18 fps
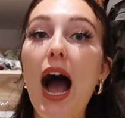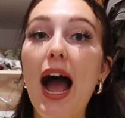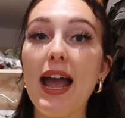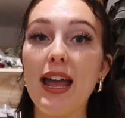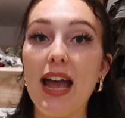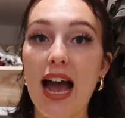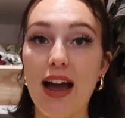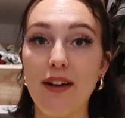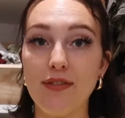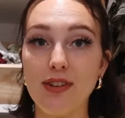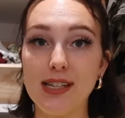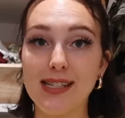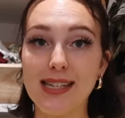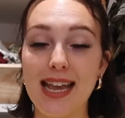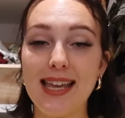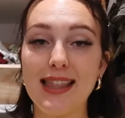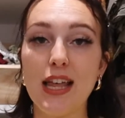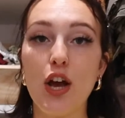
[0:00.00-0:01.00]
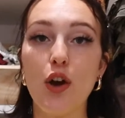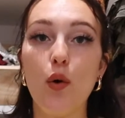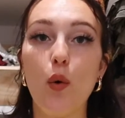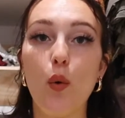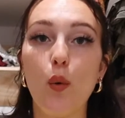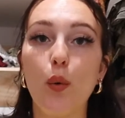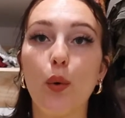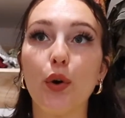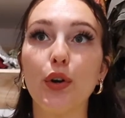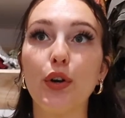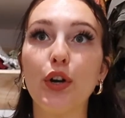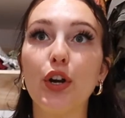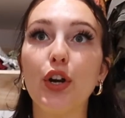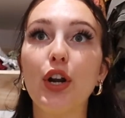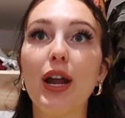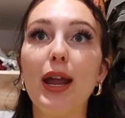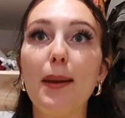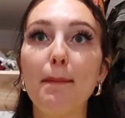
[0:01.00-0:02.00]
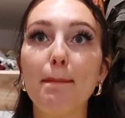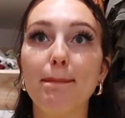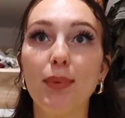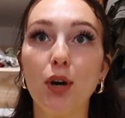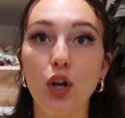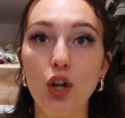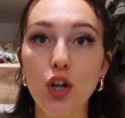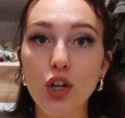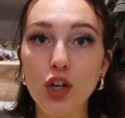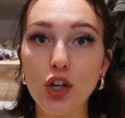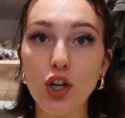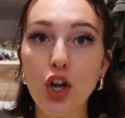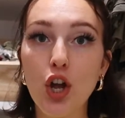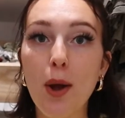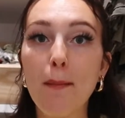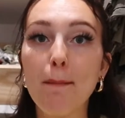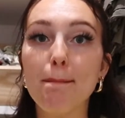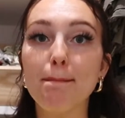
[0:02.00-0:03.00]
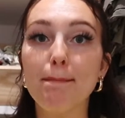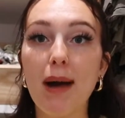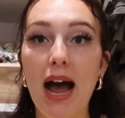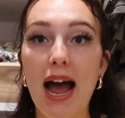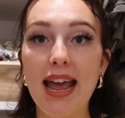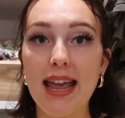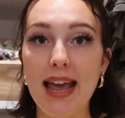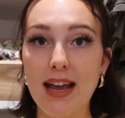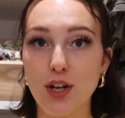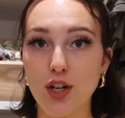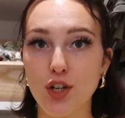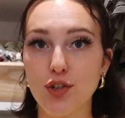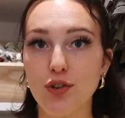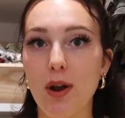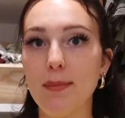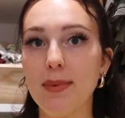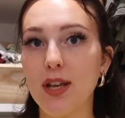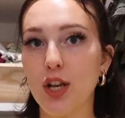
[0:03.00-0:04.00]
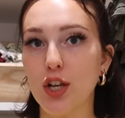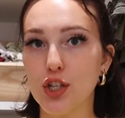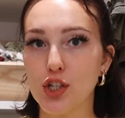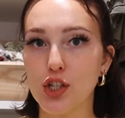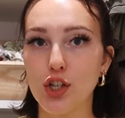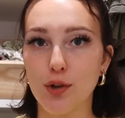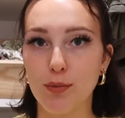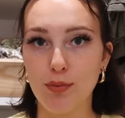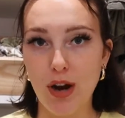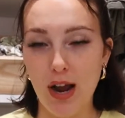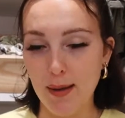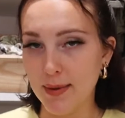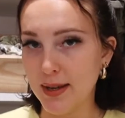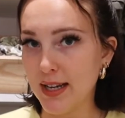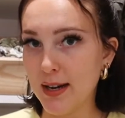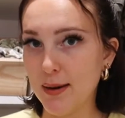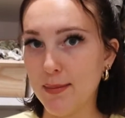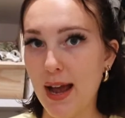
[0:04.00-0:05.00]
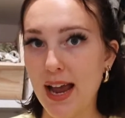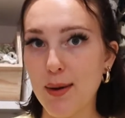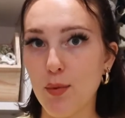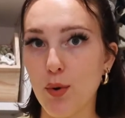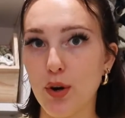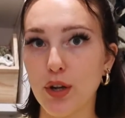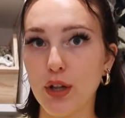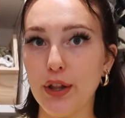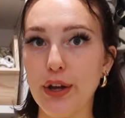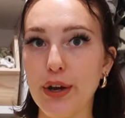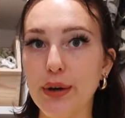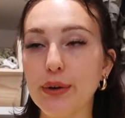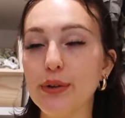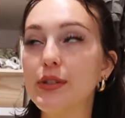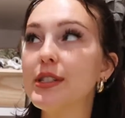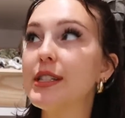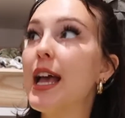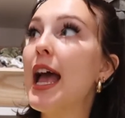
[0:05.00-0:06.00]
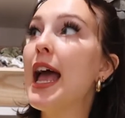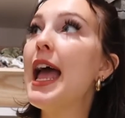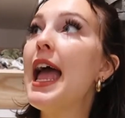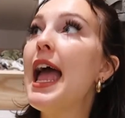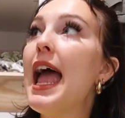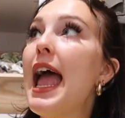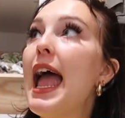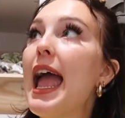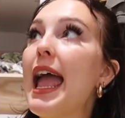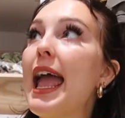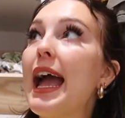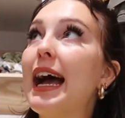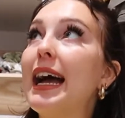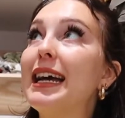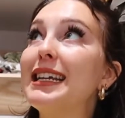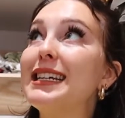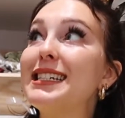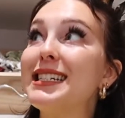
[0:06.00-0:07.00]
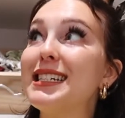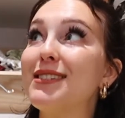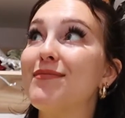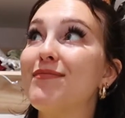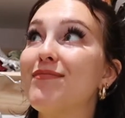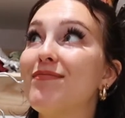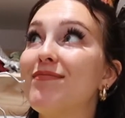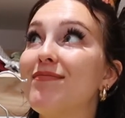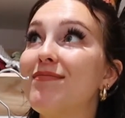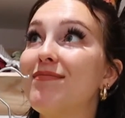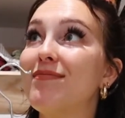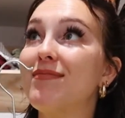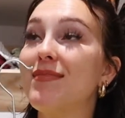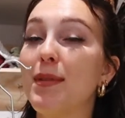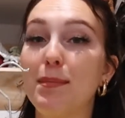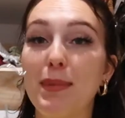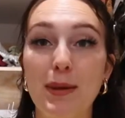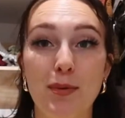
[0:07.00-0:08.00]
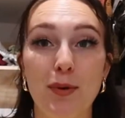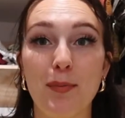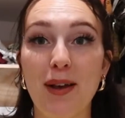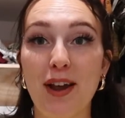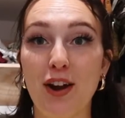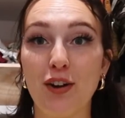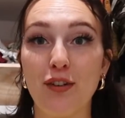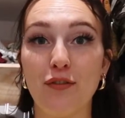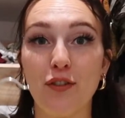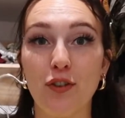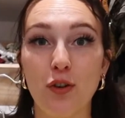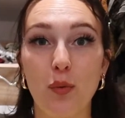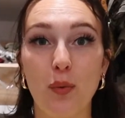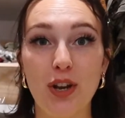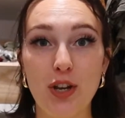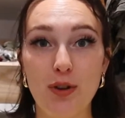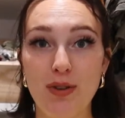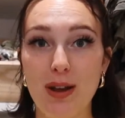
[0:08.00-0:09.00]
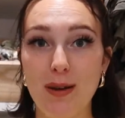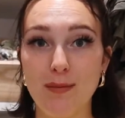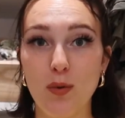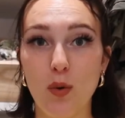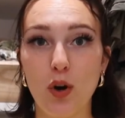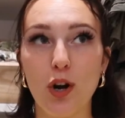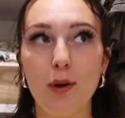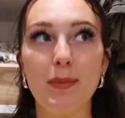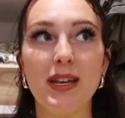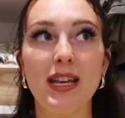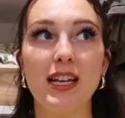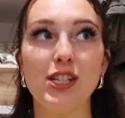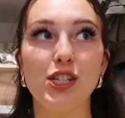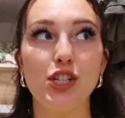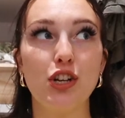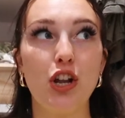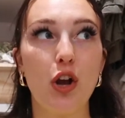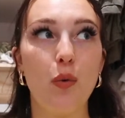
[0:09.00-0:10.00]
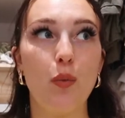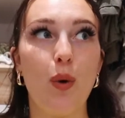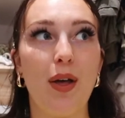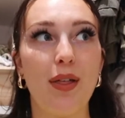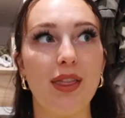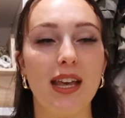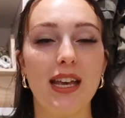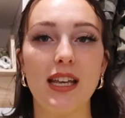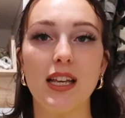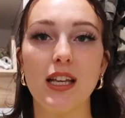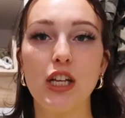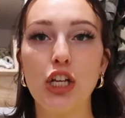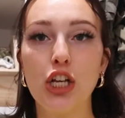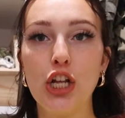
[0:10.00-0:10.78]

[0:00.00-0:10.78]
I have to say though, order in bulk, buy extra because you're probably gonna buy more clothes, and be prepared for when you get more because you don't want like